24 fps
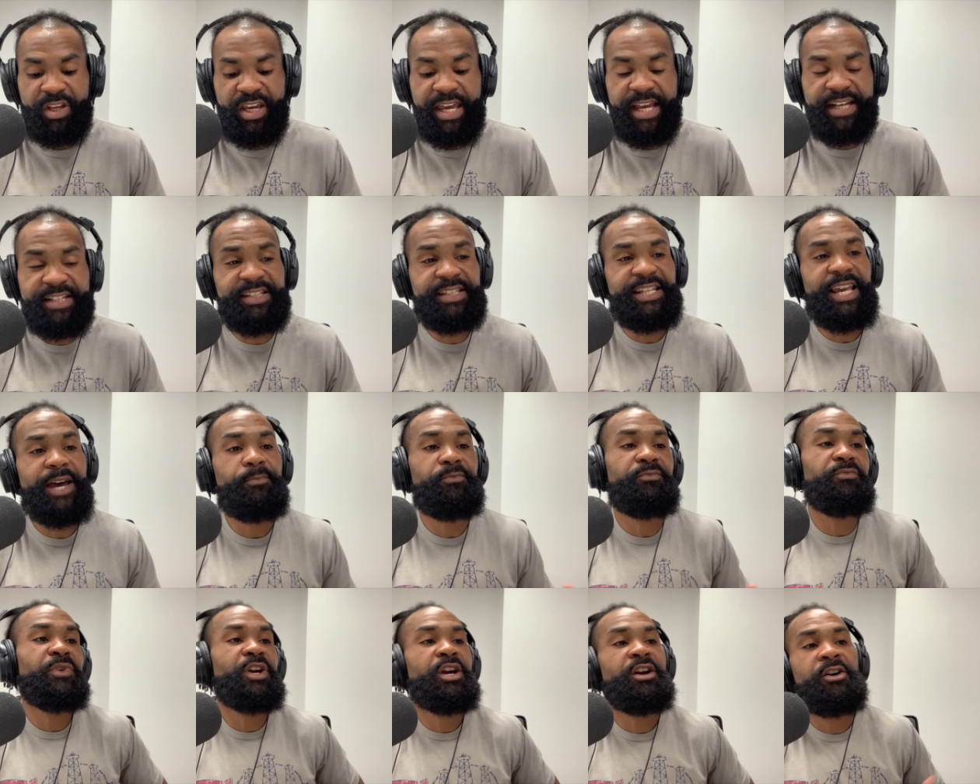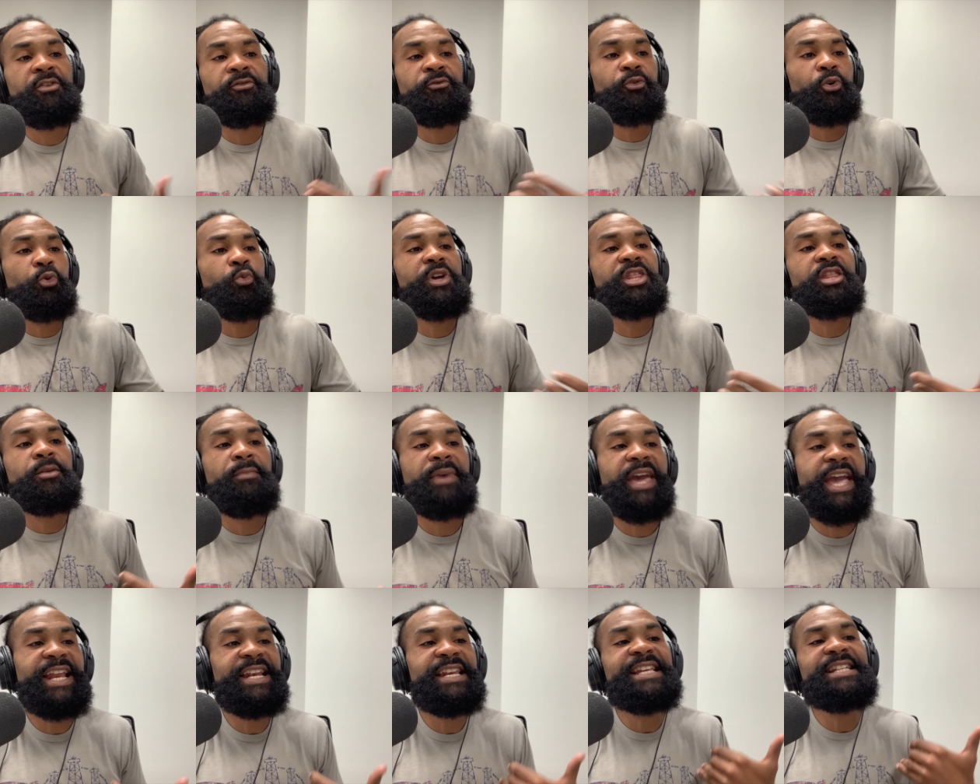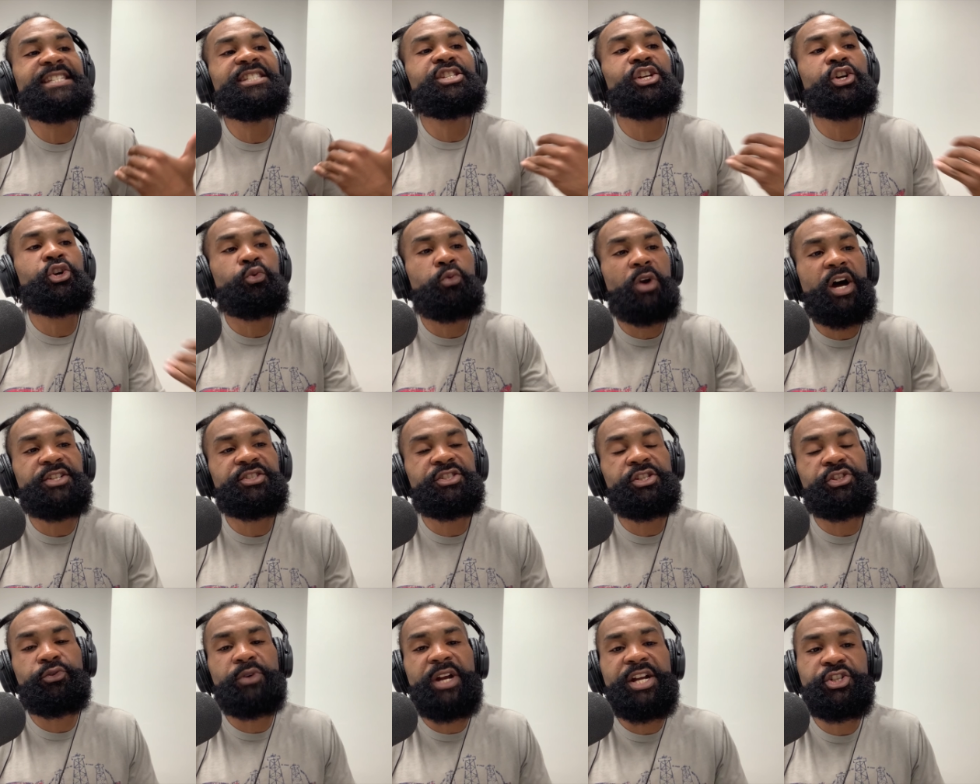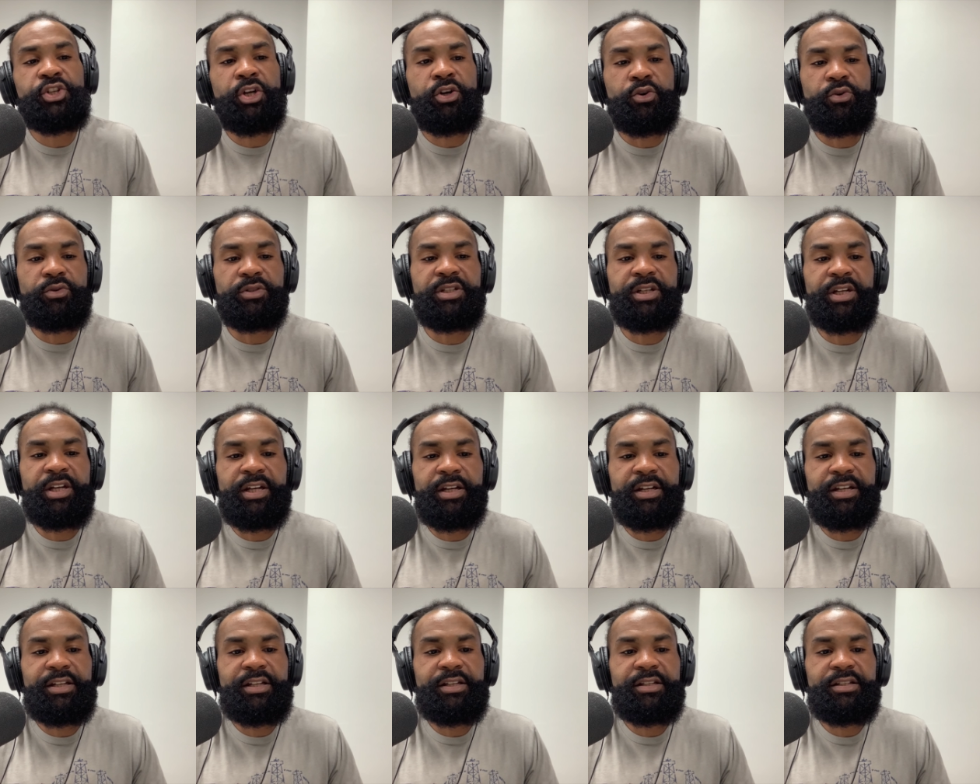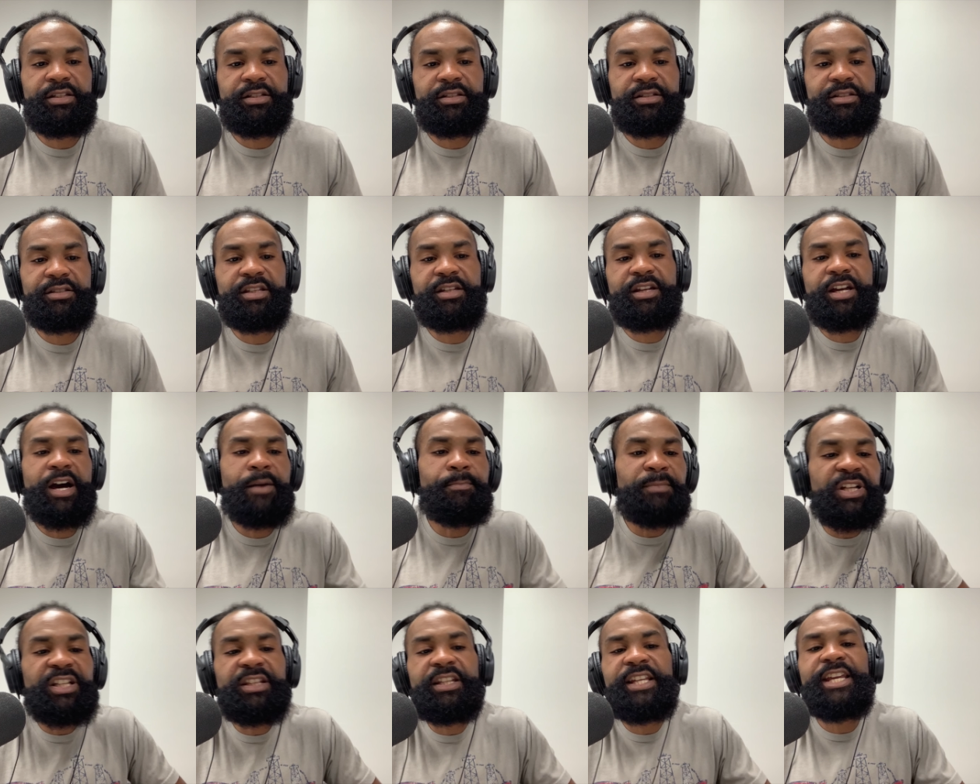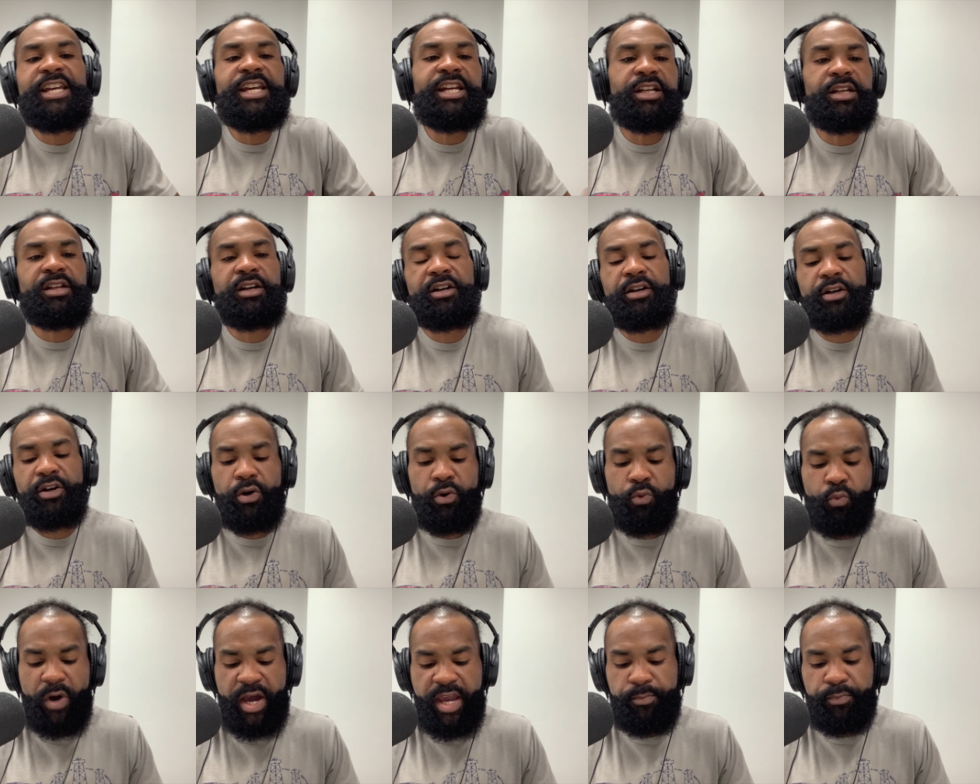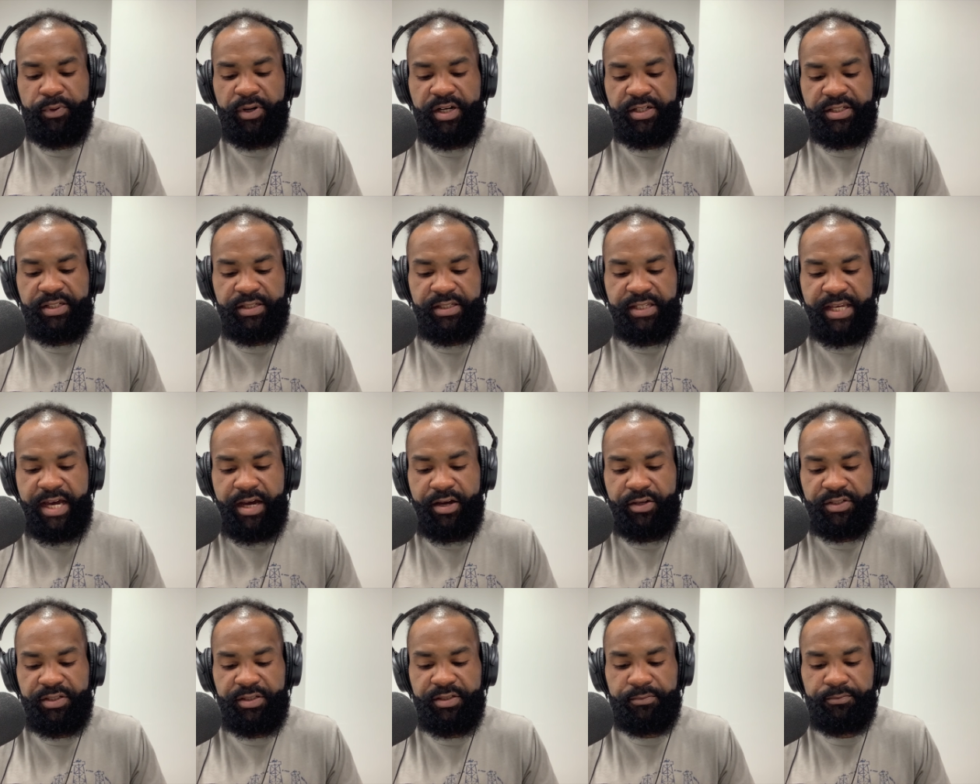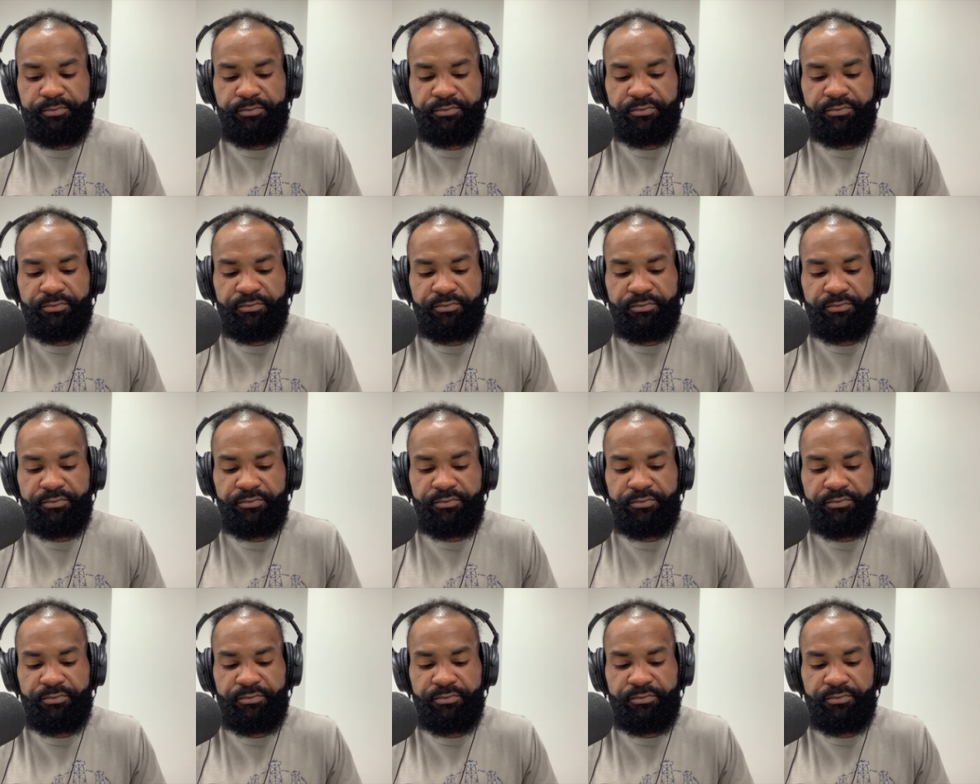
except for when the maid needs to cross the threshold to come clean a white person's house.